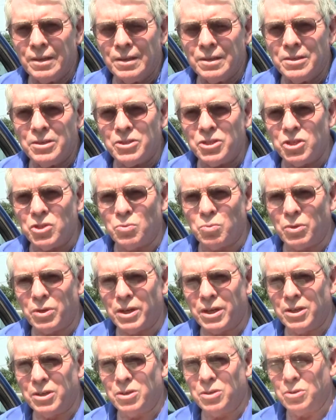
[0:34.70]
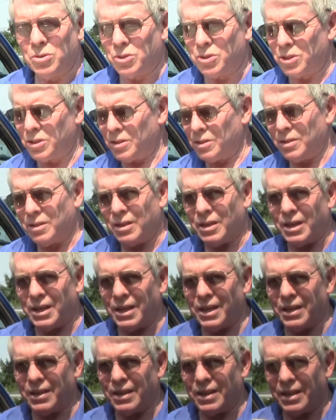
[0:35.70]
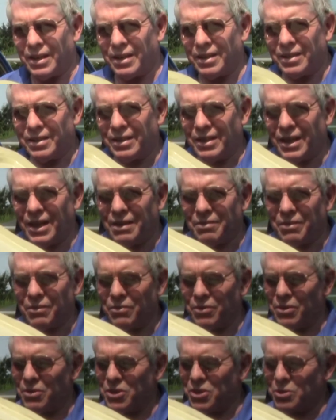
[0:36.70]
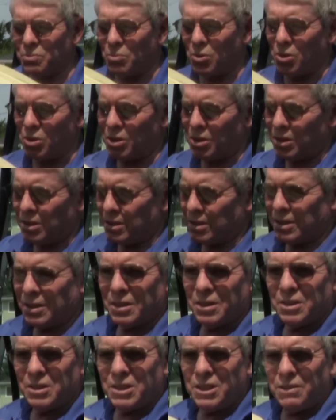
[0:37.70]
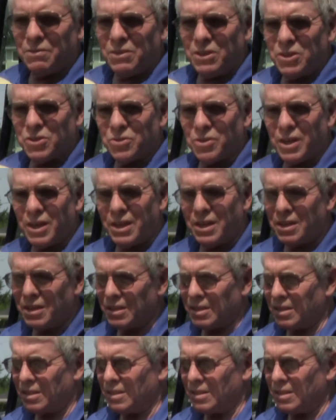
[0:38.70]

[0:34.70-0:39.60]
This is what I used. I have a very small TV tray.